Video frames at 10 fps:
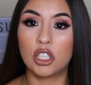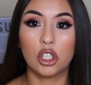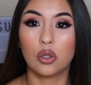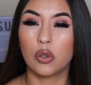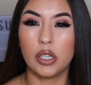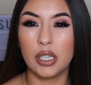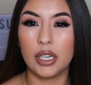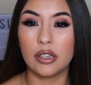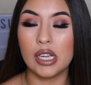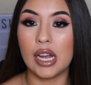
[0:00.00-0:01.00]

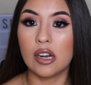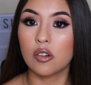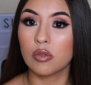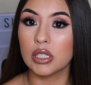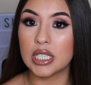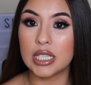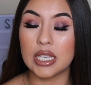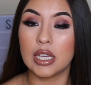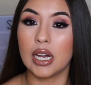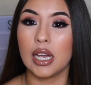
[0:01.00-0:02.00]
extraordinary. I don't really
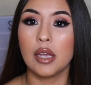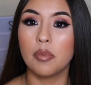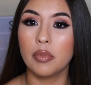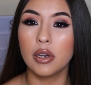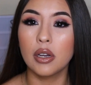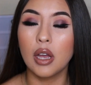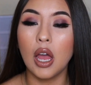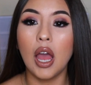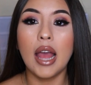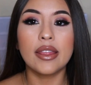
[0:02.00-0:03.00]
see the hype,
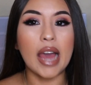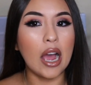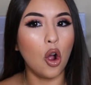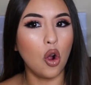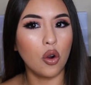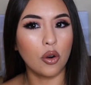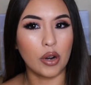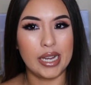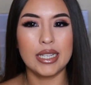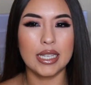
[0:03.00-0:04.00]
that
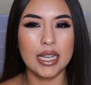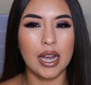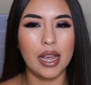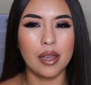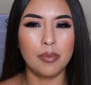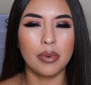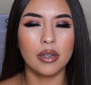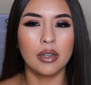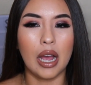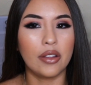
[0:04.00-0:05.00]
crazy hype.
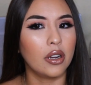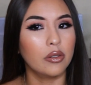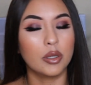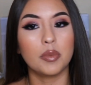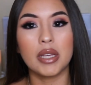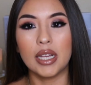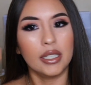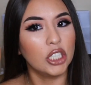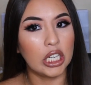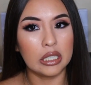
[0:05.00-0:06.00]
I thought it was gonna be
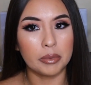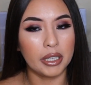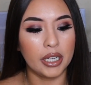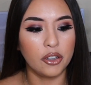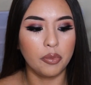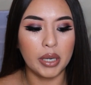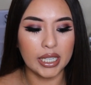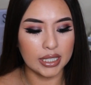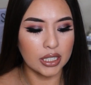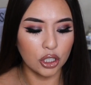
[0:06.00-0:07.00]
like change my life, but
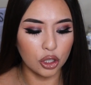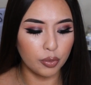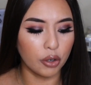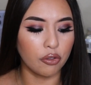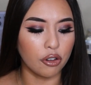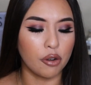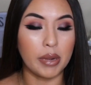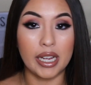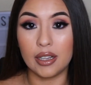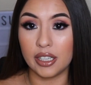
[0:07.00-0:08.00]
I still prefer
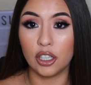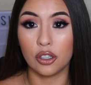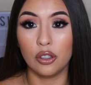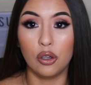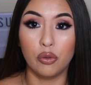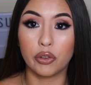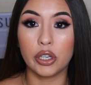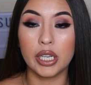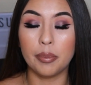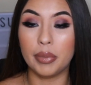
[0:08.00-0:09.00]
my LA Girl over
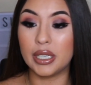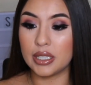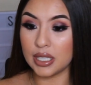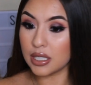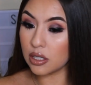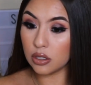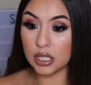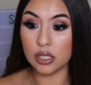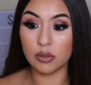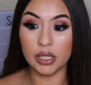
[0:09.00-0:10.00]
it, but it still
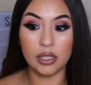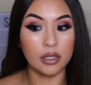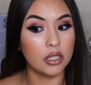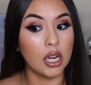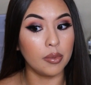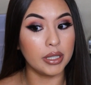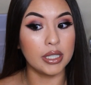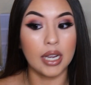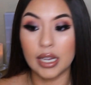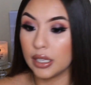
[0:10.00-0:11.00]
did a really good job. It
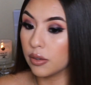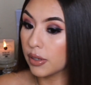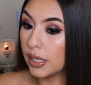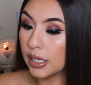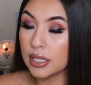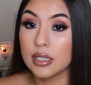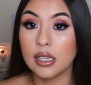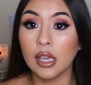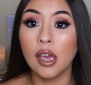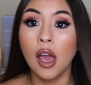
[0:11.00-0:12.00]
did highlight really
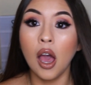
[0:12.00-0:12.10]
nicely.